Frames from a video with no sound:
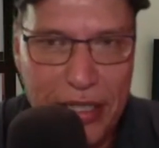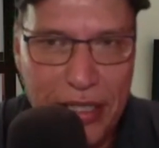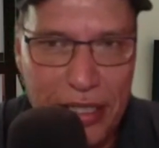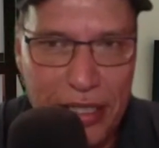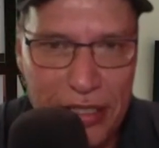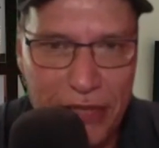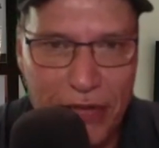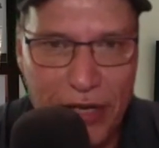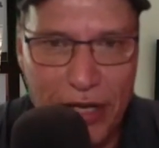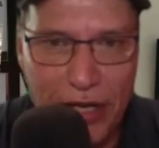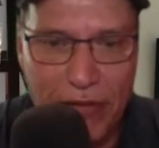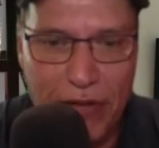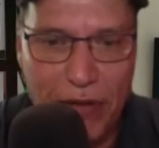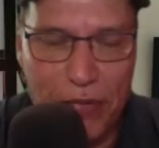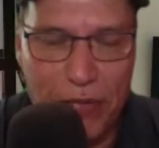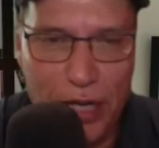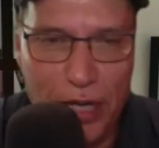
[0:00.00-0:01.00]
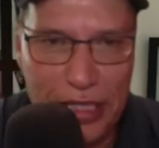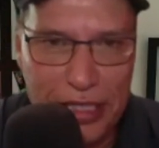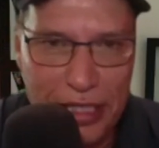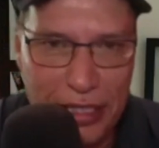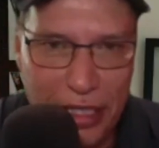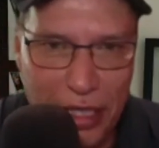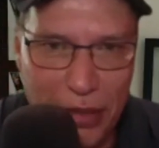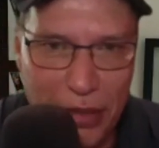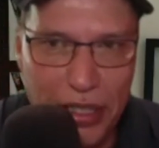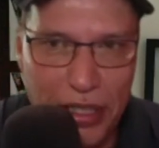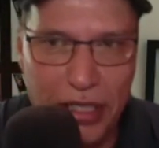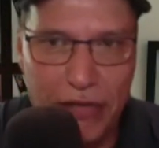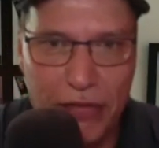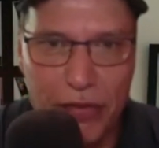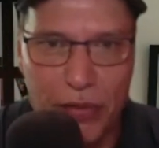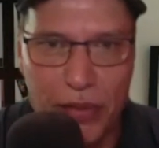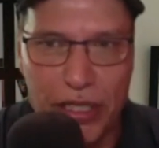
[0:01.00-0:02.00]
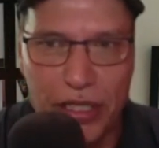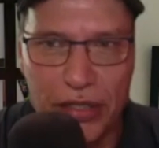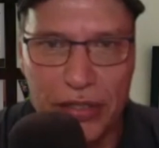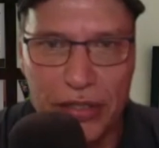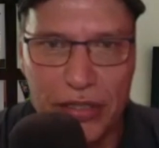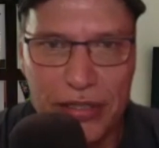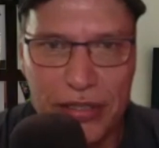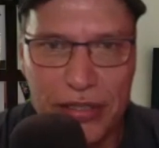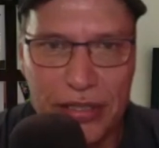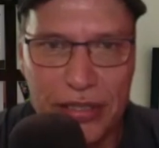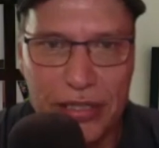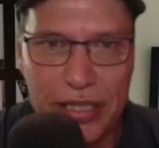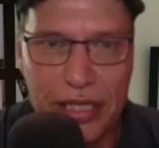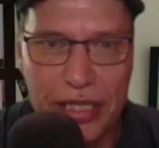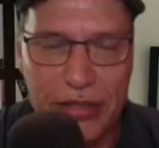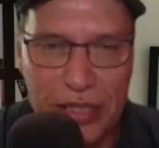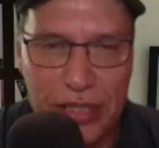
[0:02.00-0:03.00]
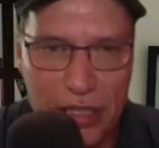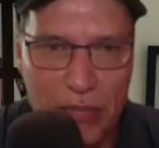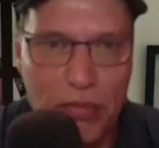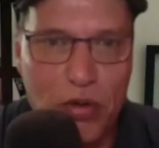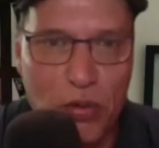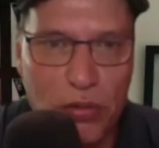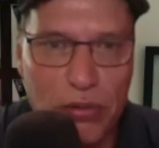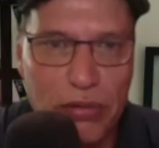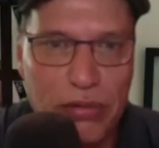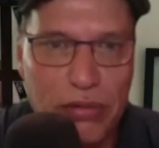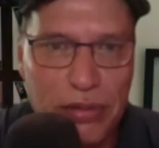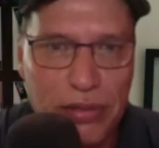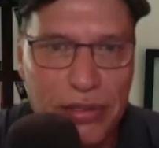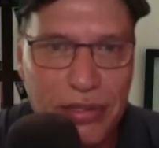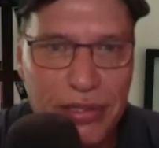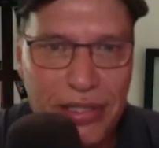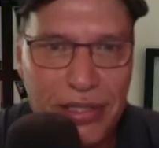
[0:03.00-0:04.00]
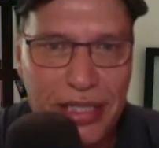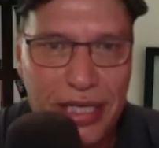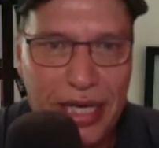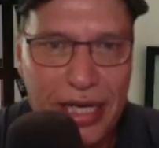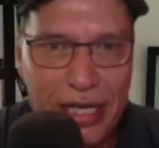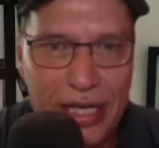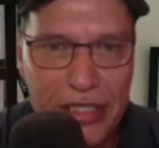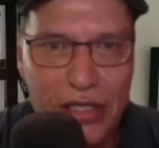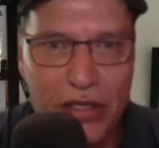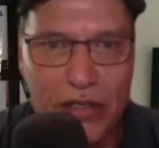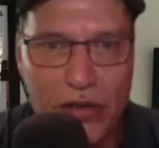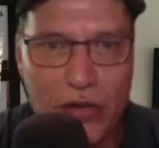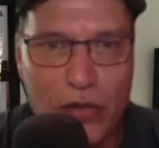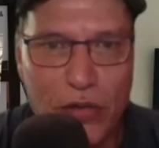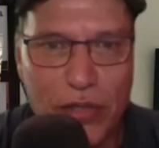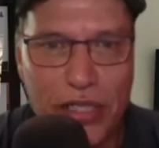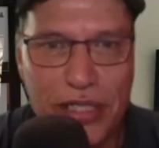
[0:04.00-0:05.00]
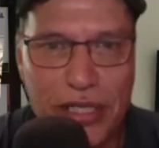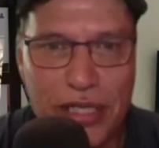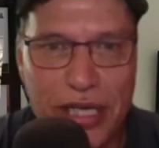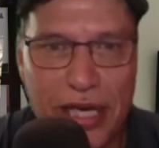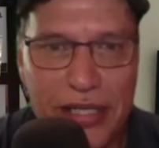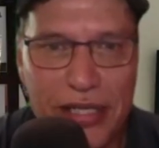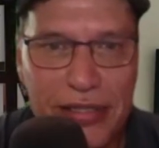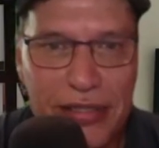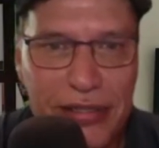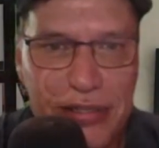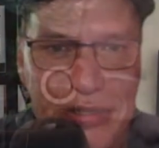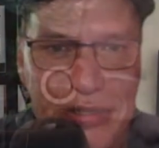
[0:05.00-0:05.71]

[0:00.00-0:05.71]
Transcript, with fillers: is if I if I price it lower than everyone else, I'll sell more. And that's not always the case.